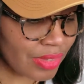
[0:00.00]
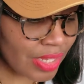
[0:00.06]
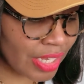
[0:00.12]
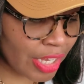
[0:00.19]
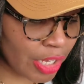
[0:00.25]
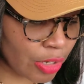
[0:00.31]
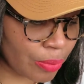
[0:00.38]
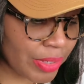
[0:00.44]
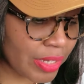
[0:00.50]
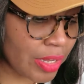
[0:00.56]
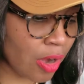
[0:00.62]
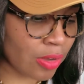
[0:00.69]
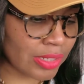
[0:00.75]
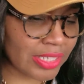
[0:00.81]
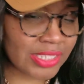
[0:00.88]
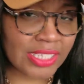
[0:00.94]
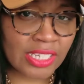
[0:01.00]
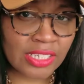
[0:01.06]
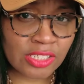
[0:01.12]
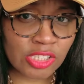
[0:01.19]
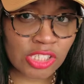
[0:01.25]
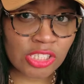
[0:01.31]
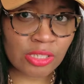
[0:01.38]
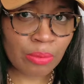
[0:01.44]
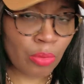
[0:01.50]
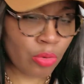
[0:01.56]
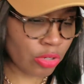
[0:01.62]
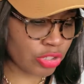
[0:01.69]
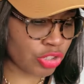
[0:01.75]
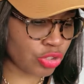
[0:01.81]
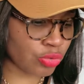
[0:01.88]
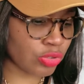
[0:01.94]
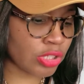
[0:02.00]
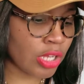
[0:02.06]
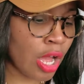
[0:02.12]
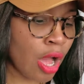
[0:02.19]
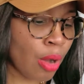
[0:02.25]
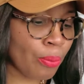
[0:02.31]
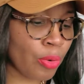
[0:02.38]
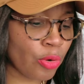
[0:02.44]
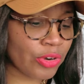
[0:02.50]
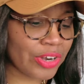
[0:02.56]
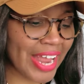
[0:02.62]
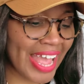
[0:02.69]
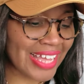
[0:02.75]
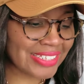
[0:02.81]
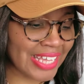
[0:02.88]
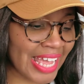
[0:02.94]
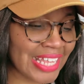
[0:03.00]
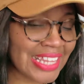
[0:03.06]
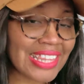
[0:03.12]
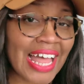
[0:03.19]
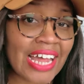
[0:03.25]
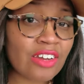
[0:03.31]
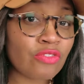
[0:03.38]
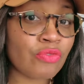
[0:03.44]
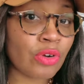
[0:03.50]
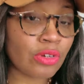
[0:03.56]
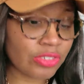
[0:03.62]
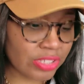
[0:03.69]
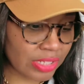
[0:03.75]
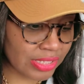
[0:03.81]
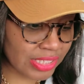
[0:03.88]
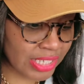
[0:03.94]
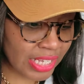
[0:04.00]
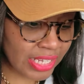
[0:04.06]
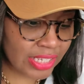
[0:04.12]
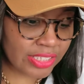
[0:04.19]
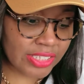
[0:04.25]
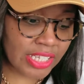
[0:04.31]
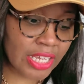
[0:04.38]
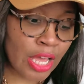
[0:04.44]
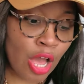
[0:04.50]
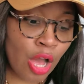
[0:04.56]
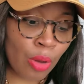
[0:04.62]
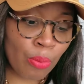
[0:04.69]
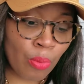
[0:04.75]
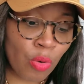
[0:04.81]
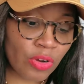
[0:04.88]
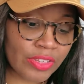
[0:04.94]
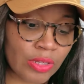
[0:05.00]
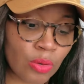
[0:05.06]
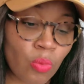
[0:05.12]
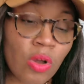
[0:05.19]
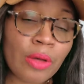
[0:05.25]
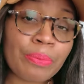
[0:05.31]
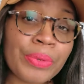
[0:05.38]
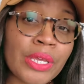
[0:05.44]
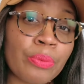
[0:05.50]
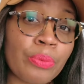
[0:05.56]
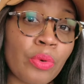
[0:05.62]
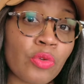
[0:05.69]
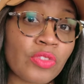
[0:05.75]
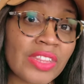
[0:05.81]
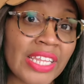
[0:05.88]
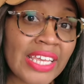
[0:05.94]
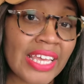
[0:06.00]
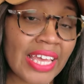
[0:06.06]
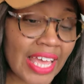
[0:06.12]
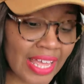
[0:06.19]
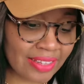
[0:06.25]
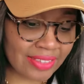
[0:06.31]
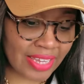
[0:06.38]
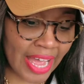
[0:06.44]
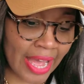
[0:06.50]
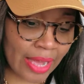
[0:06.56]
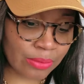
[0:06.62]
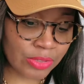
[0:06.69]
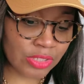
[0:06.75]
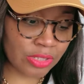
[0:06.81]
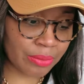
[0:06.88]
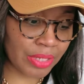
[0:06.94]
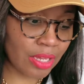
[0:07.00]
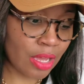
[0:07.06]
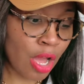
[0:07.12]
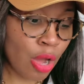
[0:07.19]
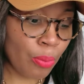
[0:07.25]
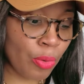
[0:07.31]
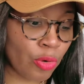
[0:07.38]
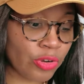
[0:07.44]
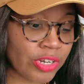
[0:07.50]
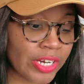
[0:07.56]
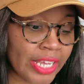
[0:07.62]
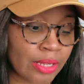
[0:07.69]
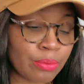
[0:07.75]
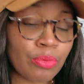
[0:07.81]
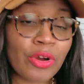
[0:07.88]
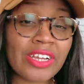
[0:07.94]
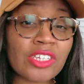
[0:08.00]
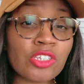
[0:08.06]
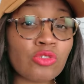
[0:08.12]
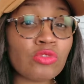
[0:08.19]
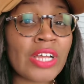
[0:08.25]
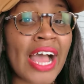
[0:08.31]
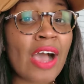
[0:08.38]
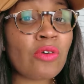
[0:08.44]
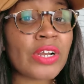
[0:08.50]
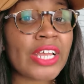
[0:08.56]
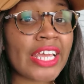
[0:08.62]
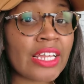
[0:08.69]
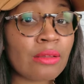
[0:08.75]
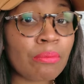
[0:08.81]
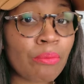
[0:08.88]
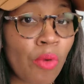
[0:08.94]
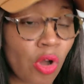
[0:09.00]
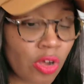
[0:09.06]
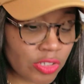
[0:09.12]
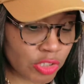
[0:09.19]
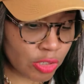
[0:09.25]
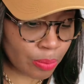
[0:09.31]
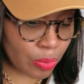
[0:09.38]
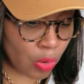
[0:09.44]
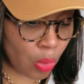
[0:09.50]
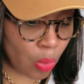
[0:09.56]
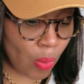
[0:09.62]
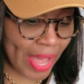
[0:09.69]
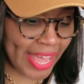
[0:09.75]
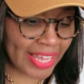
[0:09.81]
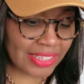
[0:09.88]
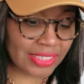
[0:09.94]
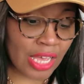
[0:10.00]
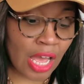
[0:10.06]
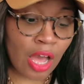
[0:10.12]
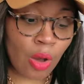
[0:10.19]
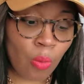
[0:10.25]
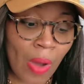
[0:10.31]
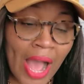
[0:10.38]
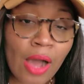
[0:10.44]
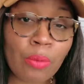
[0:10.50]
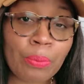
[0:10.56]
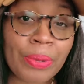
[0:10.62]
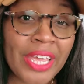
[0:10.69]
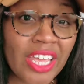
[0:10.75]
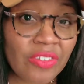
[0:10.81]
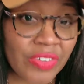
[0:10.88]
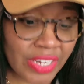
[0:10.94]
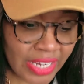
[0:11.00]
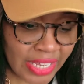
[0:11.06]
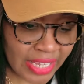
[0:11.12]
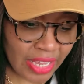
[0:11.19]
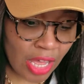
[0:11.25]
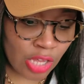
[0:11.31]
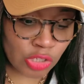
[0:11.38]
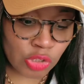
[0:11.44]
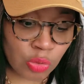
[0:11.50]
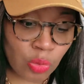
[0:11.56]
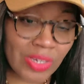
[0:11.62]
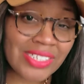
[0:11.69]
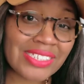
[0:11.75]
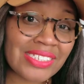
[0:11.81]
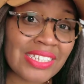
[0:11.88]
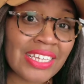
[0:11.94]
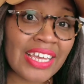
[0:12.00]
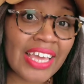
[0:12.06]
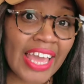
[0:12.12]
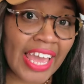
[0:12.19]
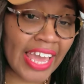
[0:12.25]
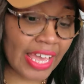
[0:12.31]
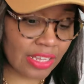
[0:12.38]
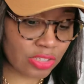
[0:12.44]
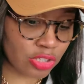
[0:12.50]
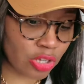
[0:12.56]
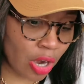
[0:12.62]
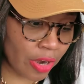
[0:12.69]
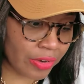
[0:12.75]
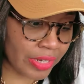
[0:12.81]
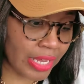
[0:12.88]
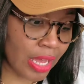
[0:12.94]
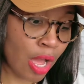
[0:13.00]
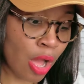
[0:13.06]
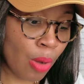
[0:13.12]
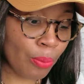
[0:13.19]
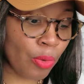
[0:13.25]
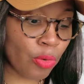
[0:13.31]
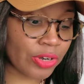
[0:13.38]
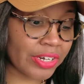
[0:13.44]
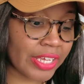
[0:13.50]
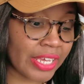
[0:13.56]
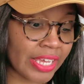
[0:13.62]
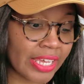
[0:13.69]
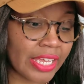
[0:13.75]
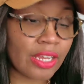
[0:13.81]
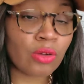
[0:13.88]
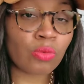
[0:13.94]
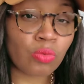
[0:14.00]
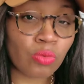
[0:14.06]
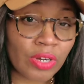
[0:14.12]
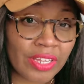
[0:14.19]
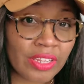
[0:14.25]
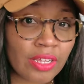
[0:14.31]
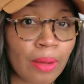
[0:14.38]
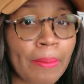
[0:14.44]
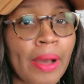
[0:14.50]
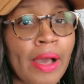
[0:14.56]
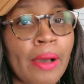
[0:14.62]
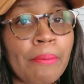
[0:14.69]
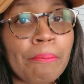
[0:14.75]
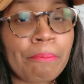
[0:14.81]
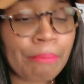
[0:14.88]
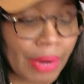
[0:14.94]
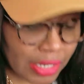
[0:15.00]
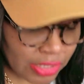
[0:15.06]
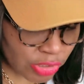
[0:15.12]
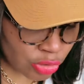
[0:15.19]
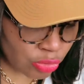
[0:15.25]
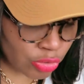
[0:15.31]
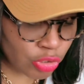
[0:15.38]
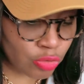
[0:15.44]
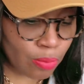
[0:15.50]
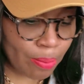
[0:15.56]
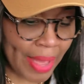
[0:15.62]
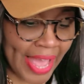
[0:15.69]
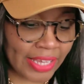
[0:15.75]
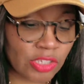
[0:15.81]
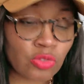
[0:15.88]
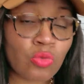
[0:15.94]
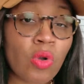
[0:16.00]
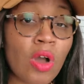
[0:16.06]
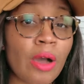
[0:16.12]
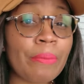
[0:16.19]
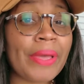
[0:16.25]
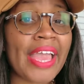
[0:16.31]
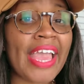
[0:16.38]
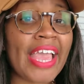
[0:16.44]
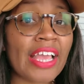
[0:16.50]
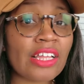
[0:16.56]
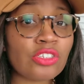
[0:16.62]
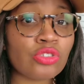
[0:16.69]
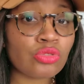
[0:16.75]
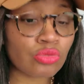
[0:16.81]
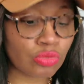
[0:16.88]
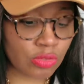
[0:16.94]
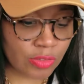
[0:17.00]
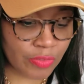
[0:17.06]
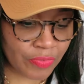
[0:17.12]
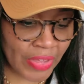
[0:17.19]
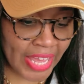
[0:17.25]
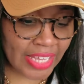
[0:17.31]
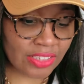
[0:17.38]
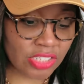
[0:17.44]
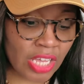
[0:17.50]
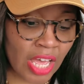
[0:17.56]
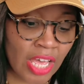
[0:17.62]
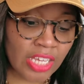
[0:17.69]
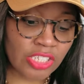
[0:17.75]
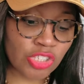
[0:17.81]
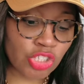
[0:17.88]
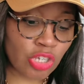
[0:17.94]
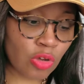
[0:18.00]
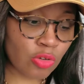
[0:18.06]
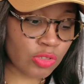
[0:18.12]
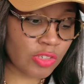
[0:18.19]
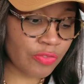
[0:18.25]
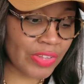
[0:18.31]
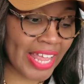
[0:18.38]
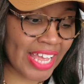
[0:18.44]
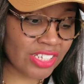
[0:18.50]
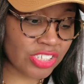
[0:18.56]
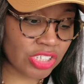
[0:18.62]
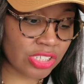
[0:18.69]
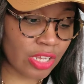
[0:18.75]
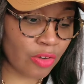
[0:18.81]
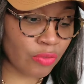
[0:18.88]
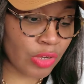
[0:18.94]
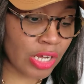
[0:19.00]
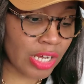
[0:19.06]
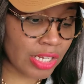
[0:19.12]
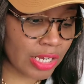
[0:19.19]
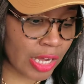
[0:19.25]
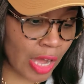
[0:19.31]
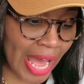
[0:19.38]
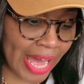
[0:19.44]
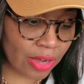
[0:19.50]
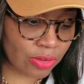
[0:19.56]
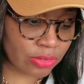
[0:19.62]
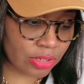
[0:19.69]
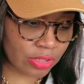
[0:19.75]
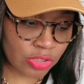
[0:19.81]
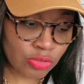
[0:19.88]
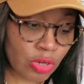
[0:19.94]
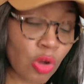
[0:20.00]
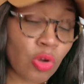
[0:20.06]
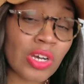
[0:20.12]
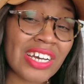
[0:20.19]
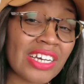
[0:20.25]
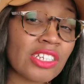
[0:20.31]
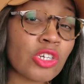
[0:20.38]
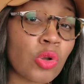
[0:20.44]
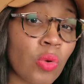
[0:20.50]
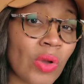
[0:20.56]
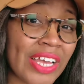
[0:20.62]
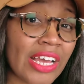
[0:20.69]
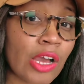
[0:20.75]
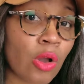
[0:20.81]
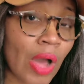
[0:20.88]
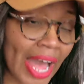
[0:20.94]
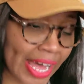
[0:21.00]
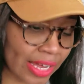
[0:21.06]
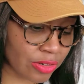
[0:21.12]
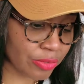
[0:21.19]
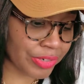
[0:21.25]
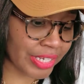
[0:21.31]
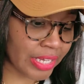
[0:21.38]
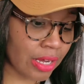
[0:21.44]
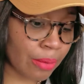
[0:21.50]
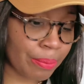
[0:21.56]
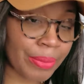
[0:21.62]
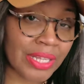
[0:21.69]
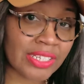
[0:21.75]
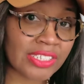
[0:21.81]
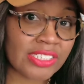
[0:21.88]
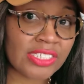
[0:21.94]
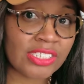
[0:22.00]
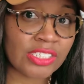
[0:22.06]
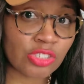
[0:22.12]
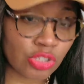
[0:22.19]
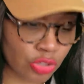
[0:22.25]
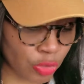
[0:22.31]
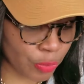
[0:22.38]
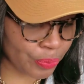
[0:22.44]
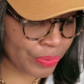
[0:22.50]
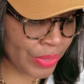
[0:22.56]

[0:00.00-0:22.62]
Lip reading: Here we go. Let's get into some more juice. Porter has a lot of versatility, more than what people think at times to me. Porter can break you down in multiple ways while pivoting, twisting, and turning. Porter can get in rhythm, muscle you, back you up, and use feints. He shows flashes of good quick countering ability too.